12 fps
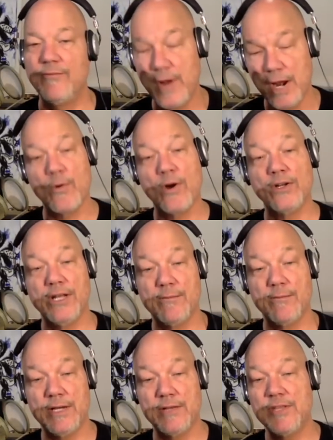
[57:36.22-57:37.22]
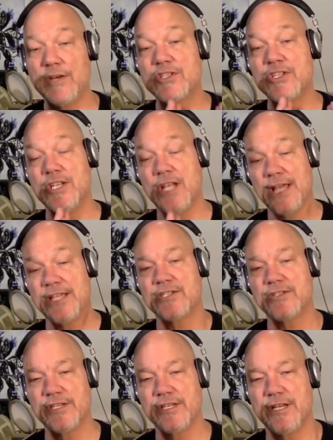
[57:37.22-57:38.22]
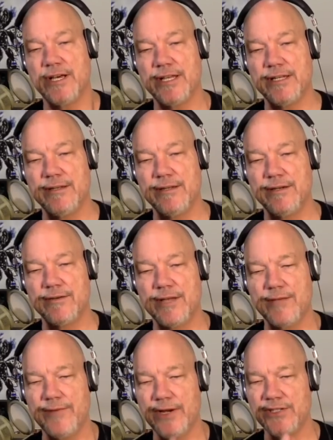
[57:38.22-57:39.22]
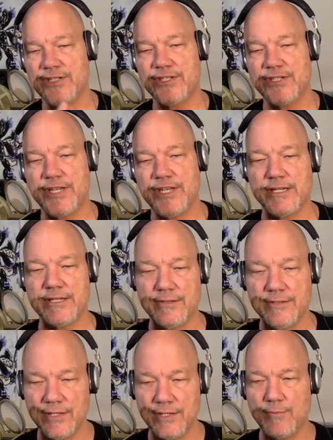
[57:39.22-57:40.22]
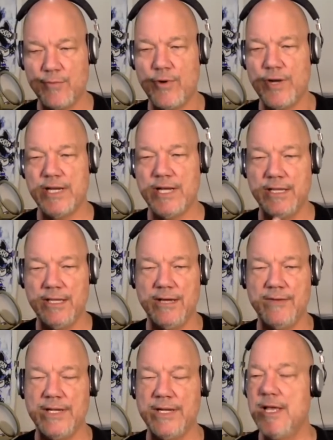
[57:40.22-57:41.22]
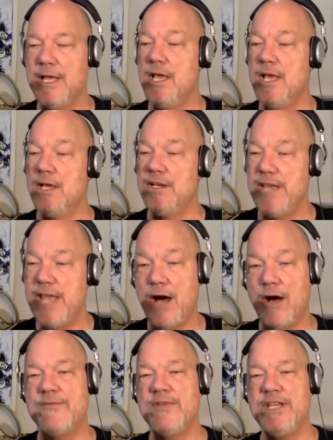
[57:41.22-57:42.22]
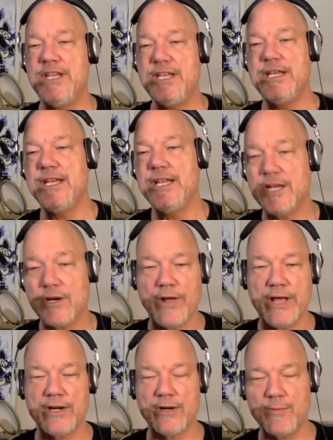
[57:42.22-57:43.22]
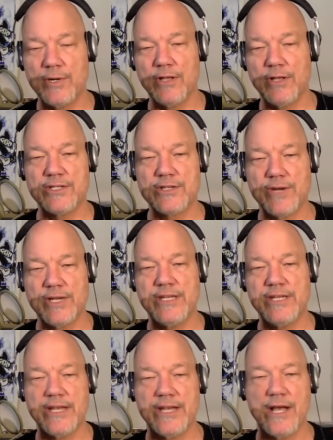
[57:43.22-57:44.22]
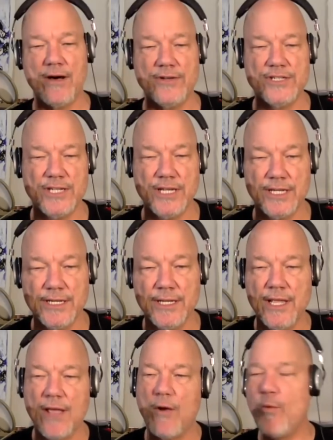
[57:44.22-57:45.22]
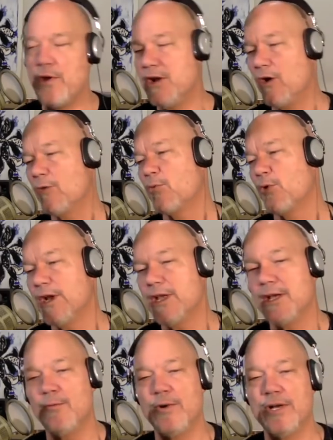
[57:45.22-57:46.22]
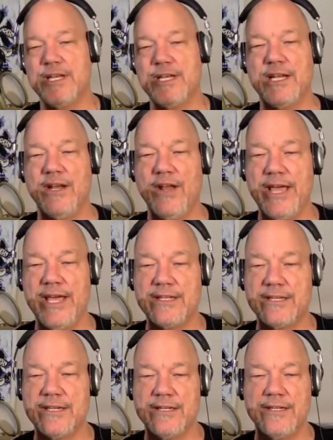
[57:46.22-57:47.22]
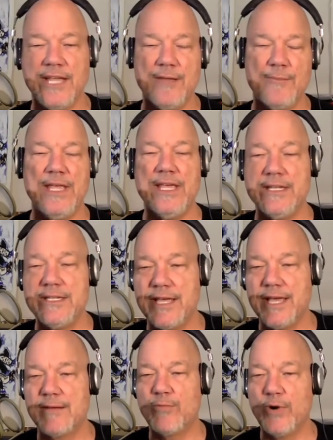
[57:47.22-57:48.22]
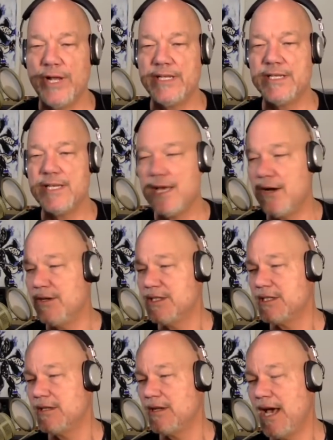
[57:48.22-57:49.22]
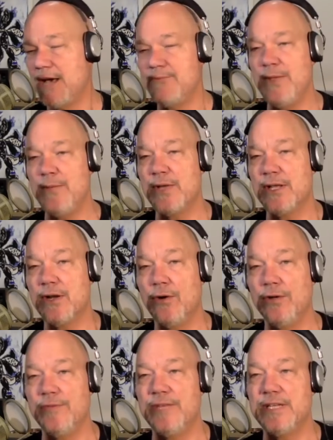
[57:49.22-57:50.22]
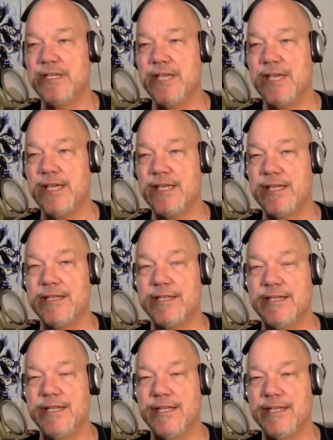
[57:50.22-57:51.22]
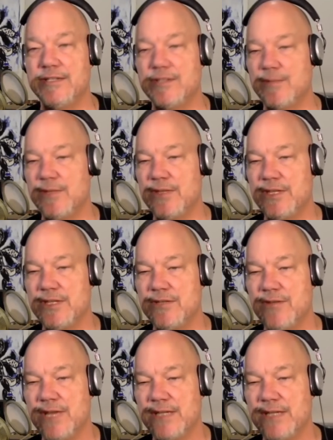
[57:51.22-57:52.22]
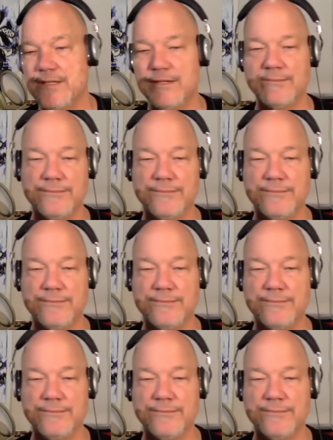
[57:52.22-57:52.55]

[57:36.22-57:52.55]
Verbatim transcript: Very well done, Brad. That was nicely done. Okay, very succinct to the point. I love it. Now, if you need an integrator to put all this great technology in, we know a pretty good one in Atlanta named NTech. Brent, tell us how people get hold of NTech and some of the things you guys do.